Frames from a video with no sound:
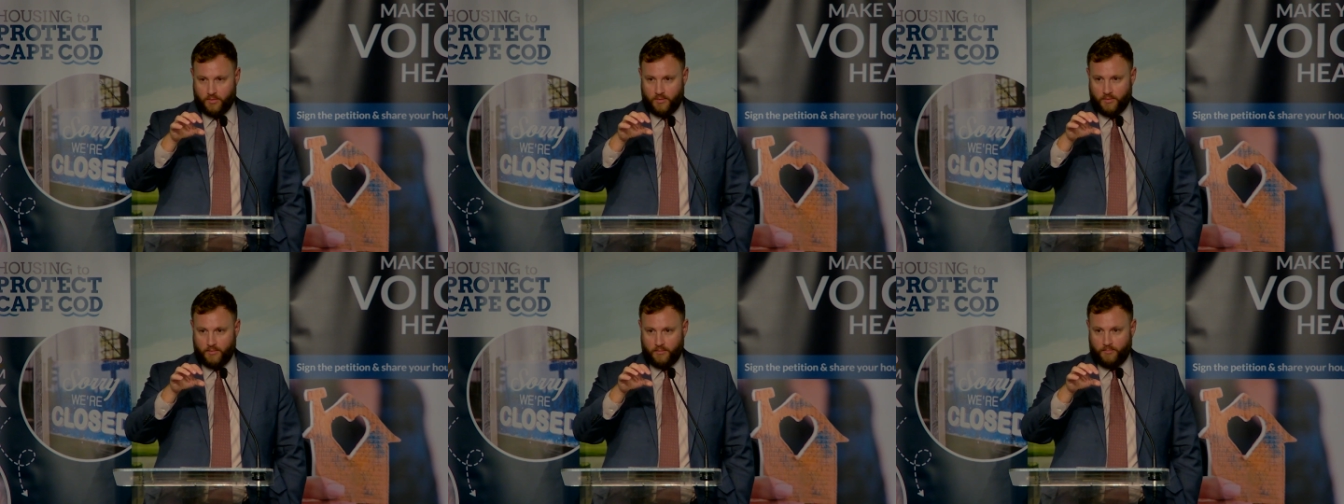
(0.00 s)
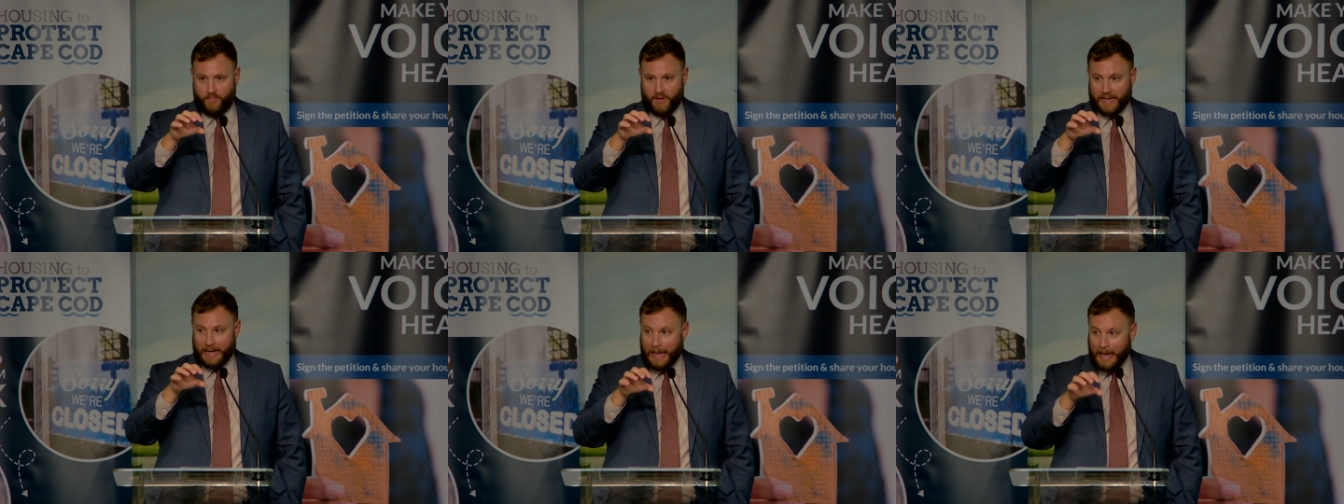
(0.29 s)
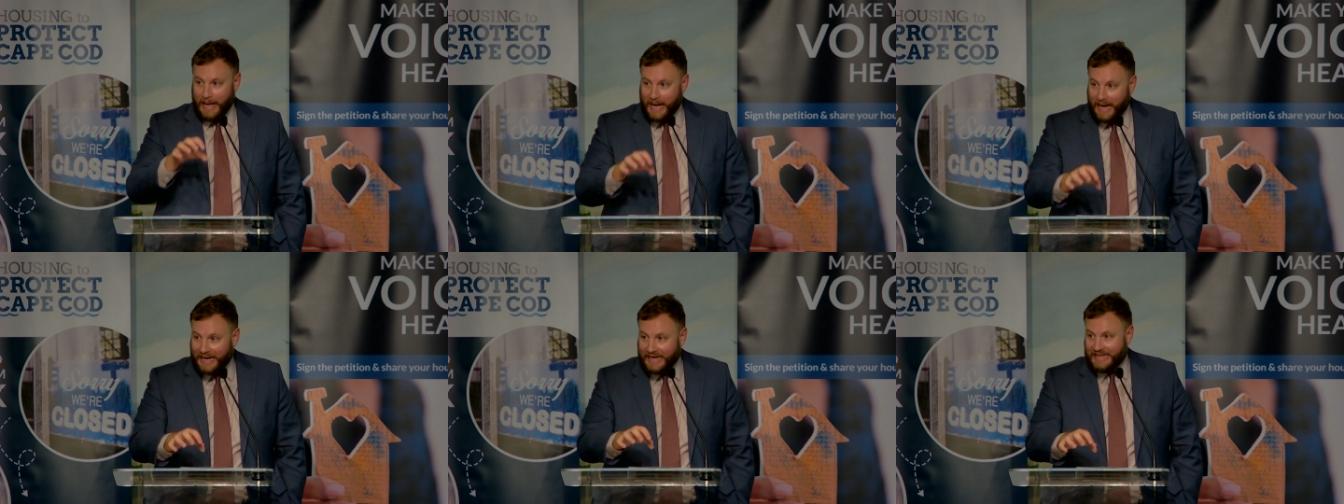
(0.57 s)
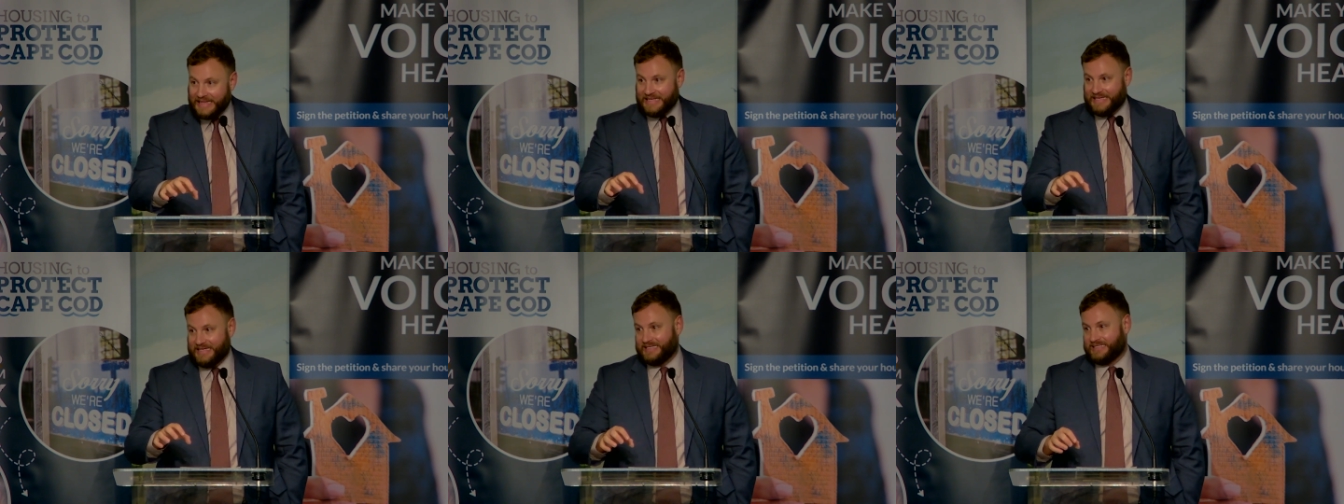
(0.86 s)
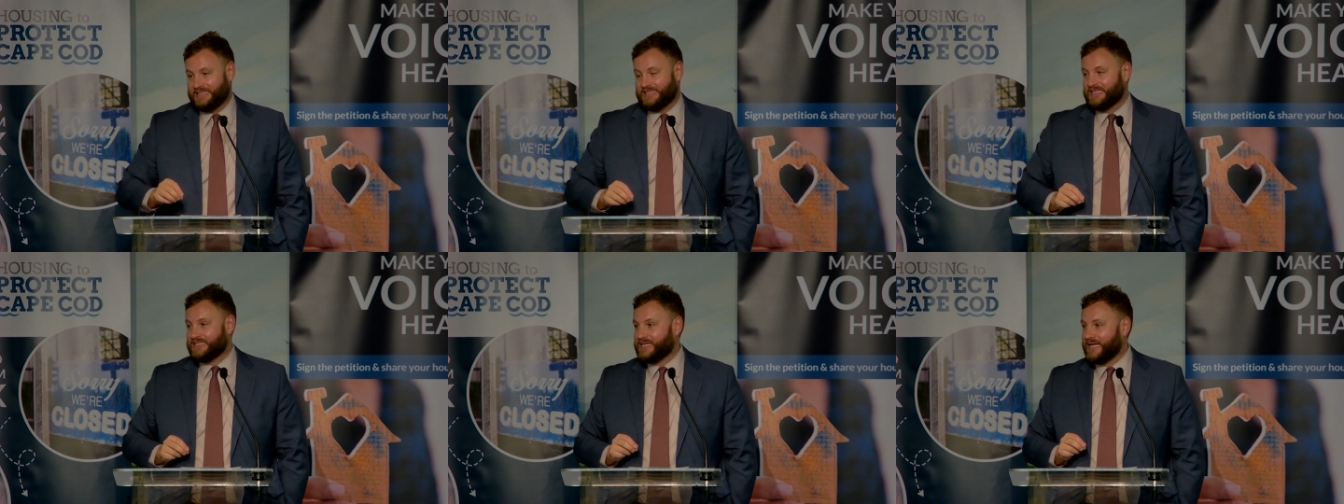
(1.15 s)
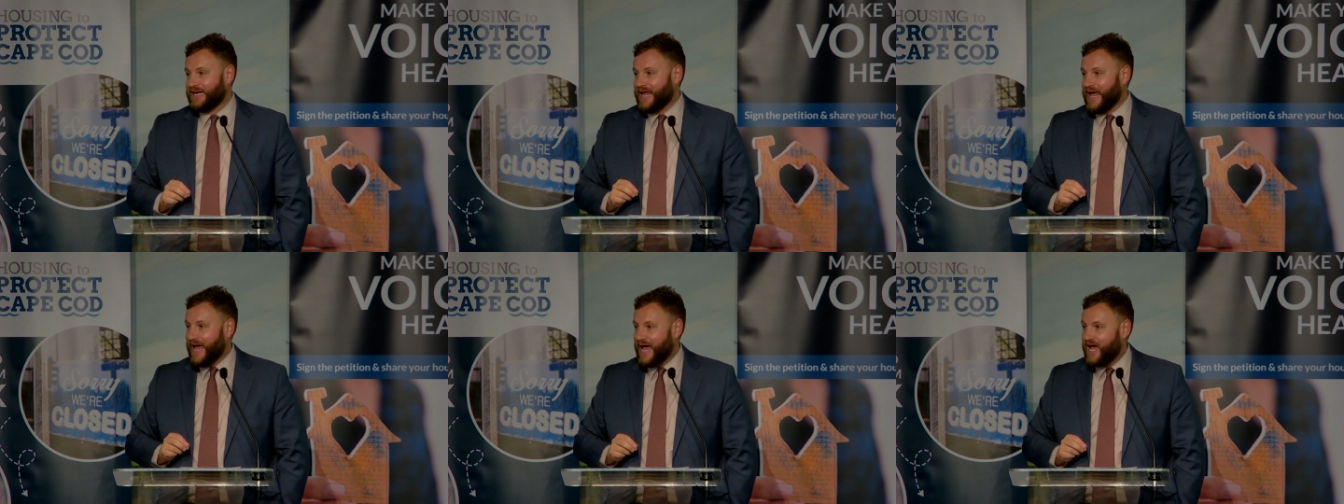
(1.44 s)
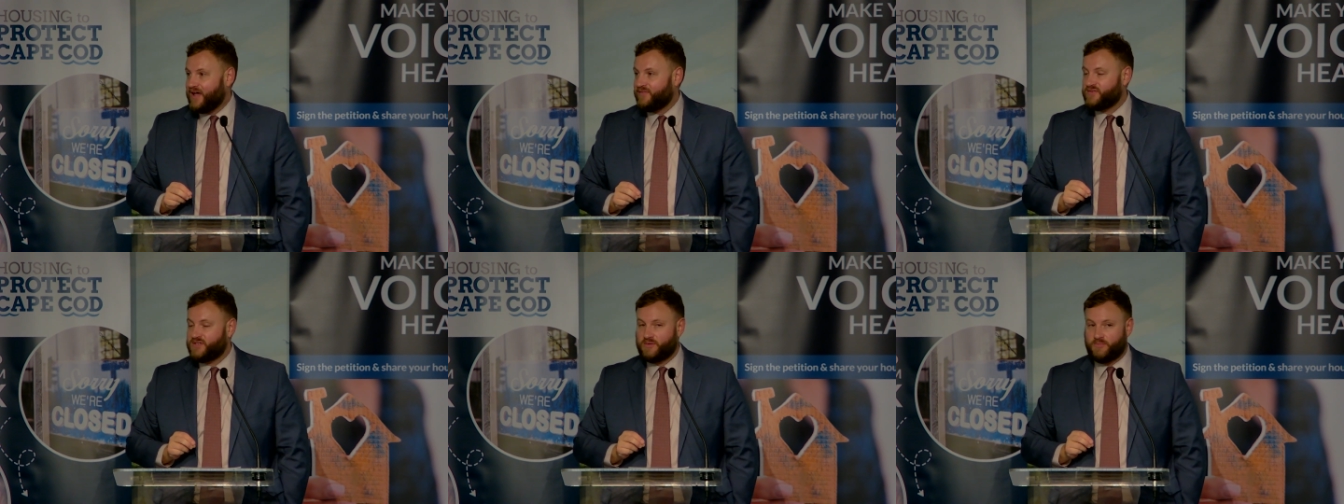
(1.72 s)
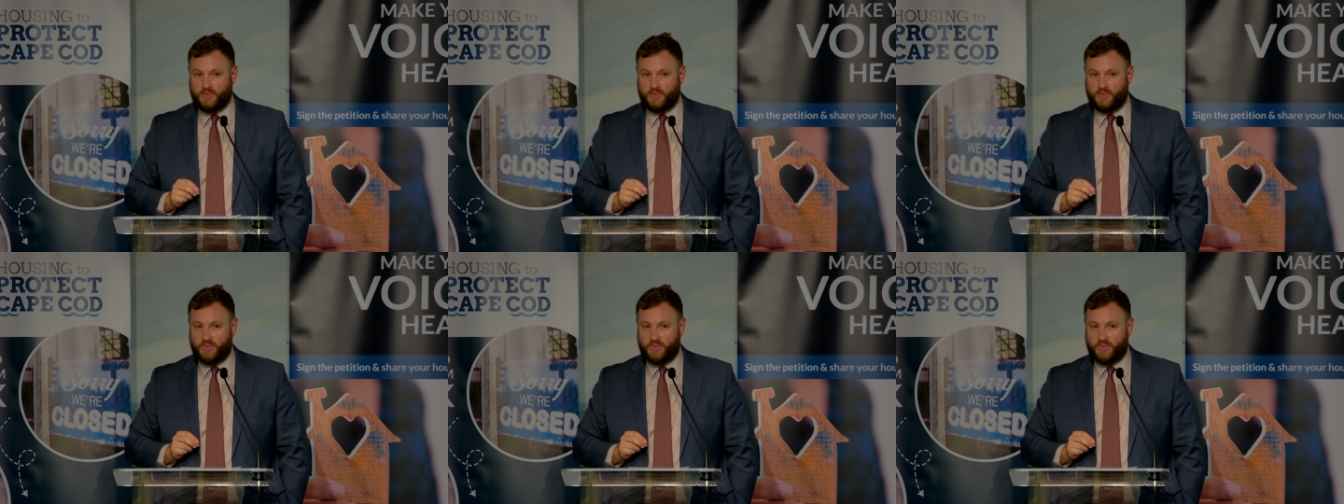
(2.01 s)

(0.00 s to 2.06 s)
But a lot of this is going to have to